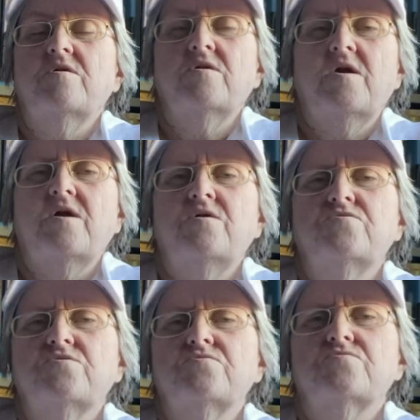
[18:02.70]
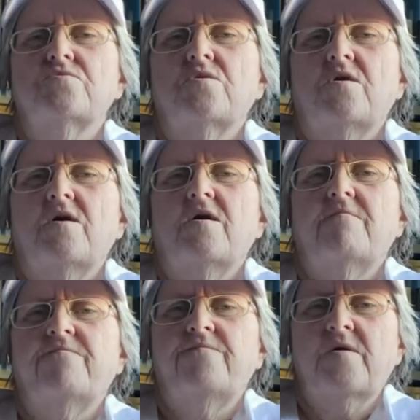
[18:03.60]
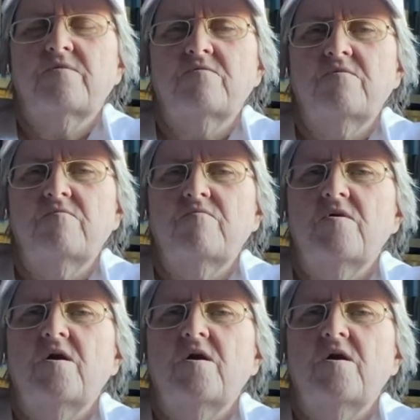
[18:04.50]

engages effective